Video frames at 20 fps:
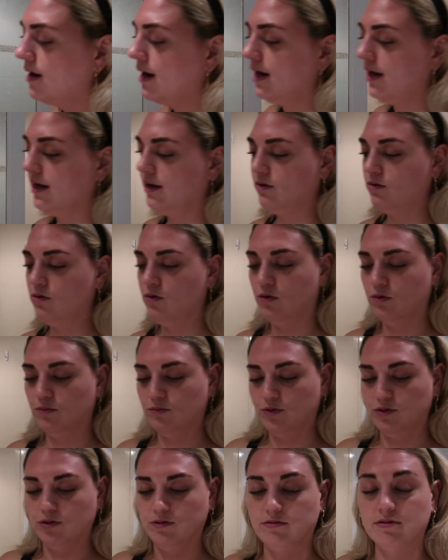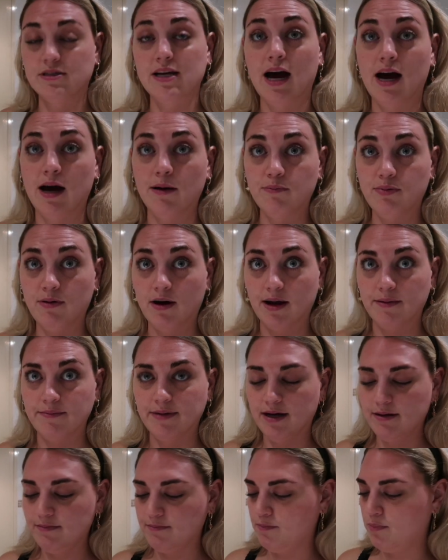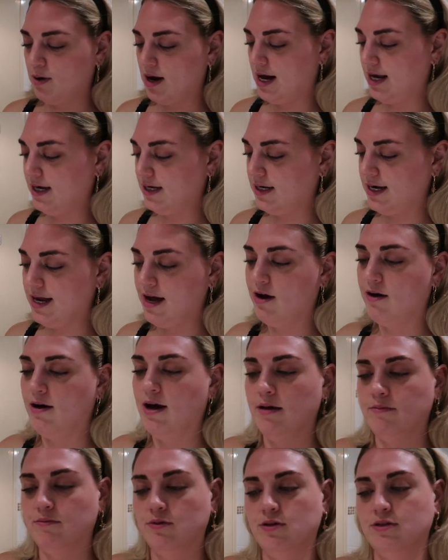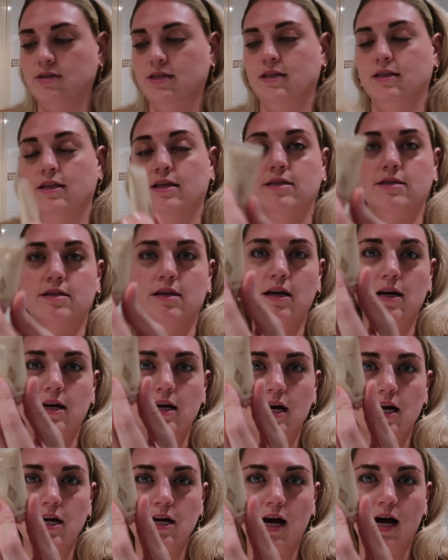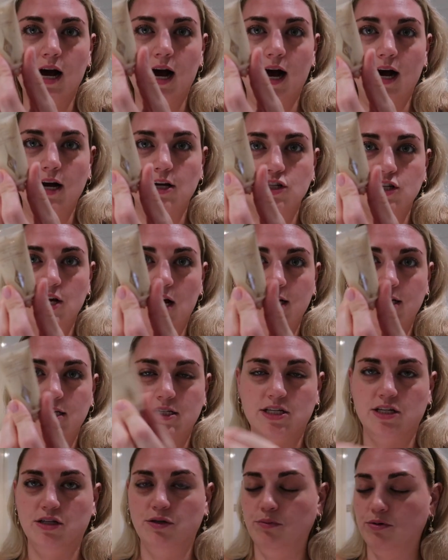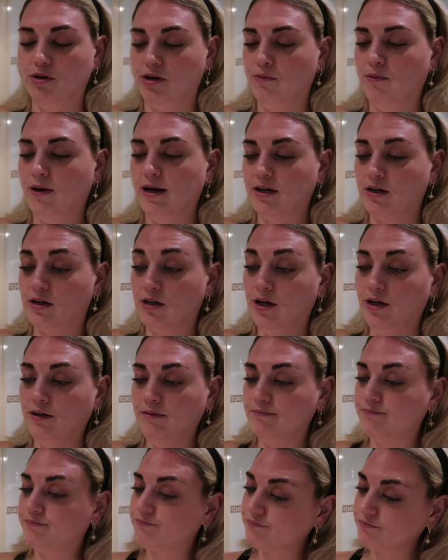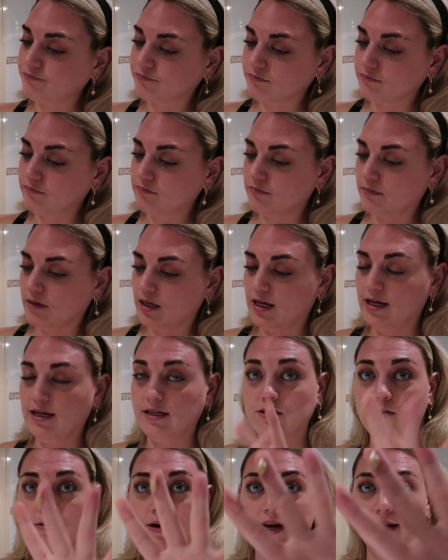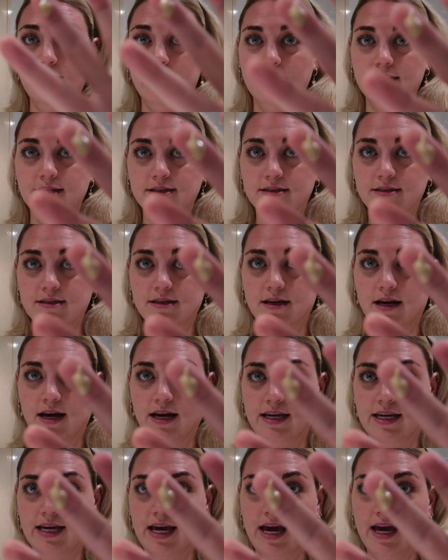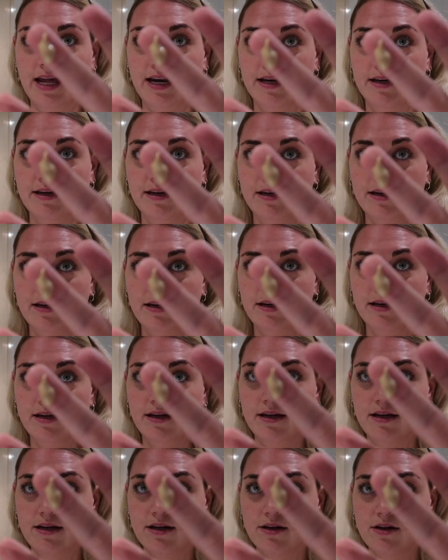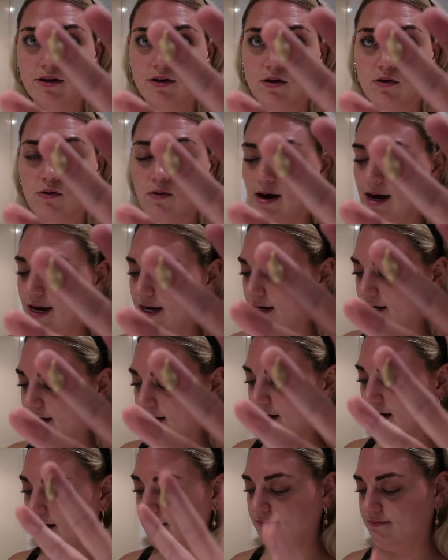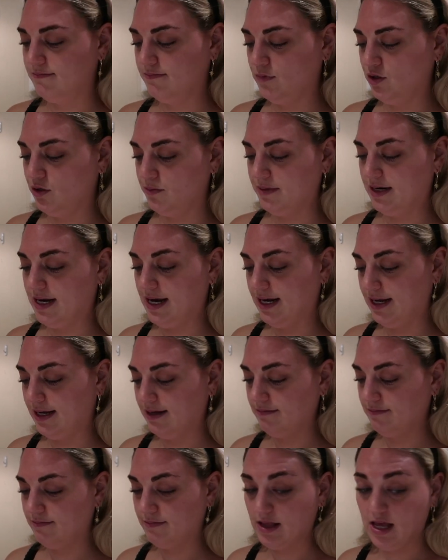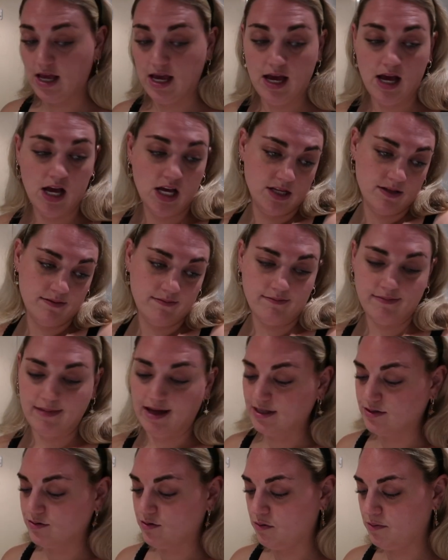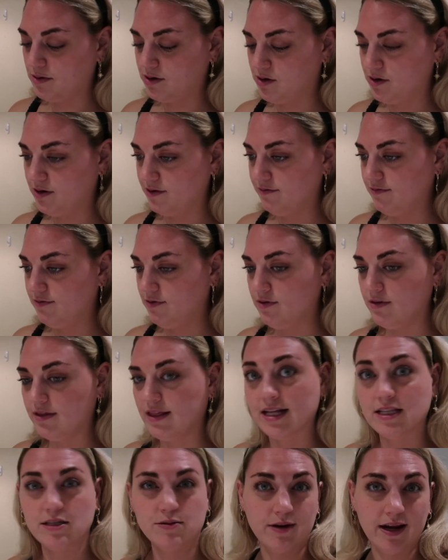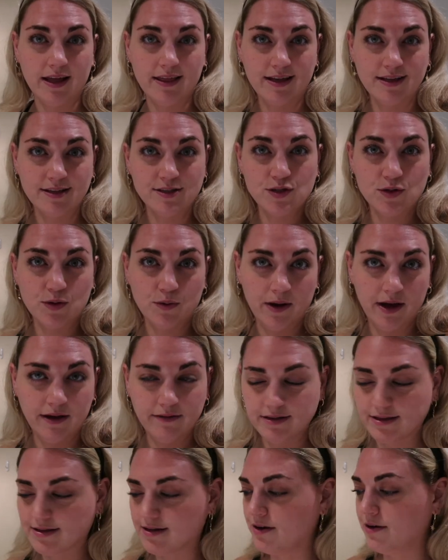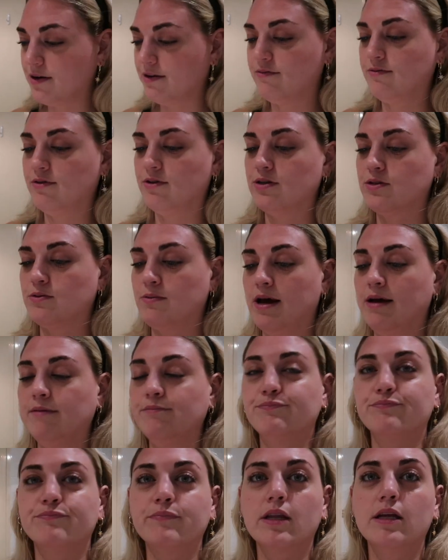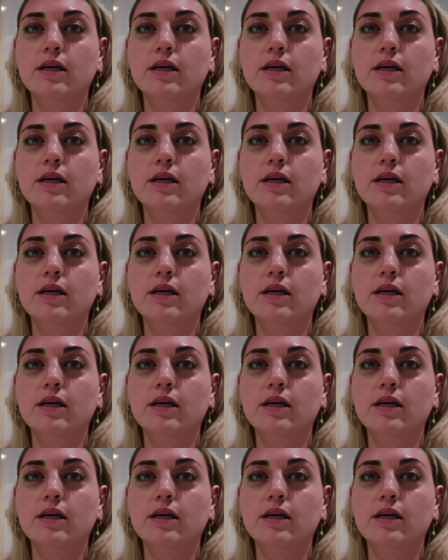my normal Tarte primer, but now I'm using this Charlotte Tilbury Wonder Glow. It's quite nice. Again, quite illuminating. That's what we're going for. That's what I think Soleil is going for as well.